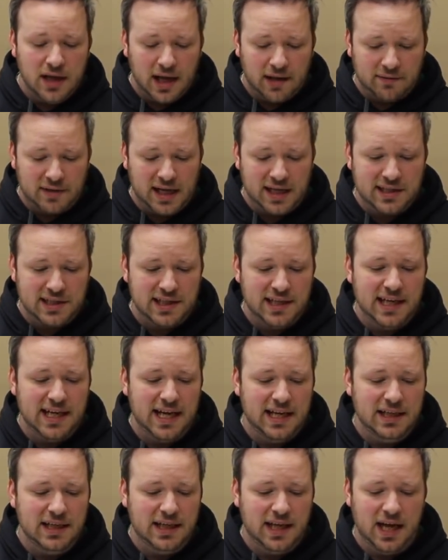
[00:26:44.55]
If that's
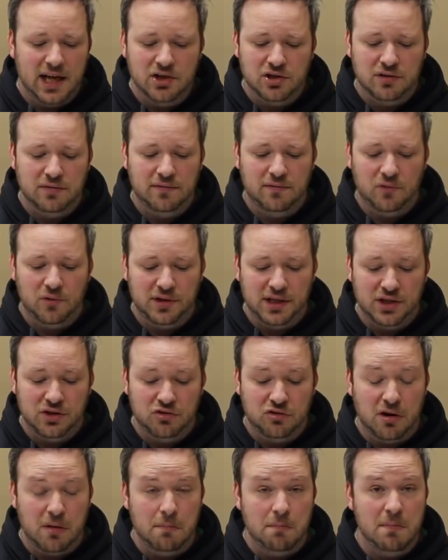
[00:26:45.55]
any indication for the
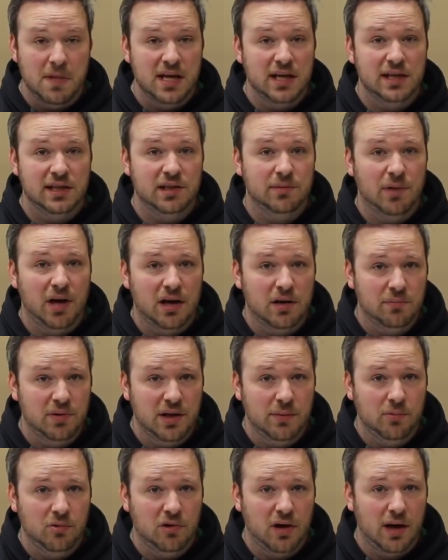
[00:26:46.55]
tremendous amount of
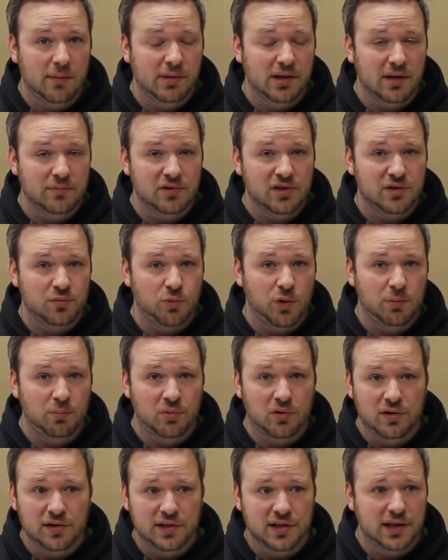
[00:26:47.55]
people, I mean, I'm just one
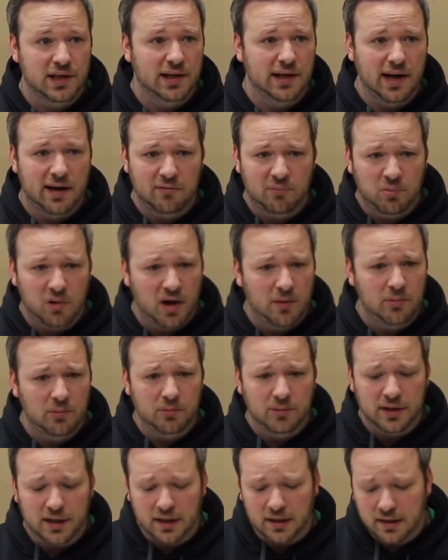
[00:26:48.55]
person and I've
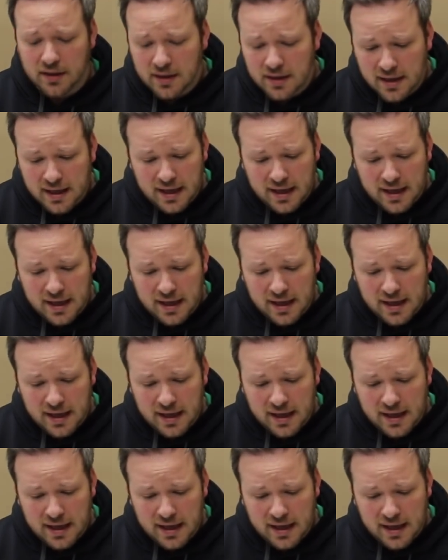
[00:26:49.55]
probably